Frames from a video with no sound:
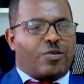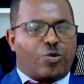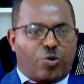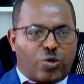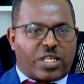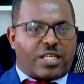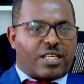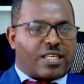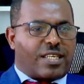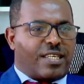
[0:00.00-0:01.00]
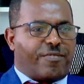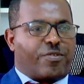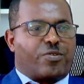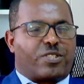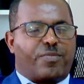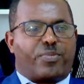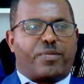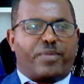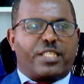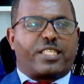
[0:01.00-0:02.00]
Huluka. If you simply
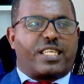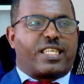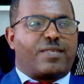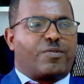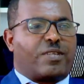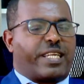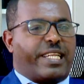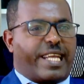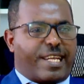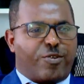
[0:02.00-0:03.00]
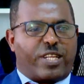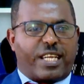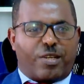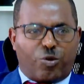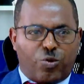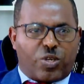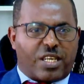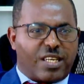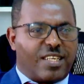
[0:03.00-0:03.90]
mention Geremew and ignoring Huluka,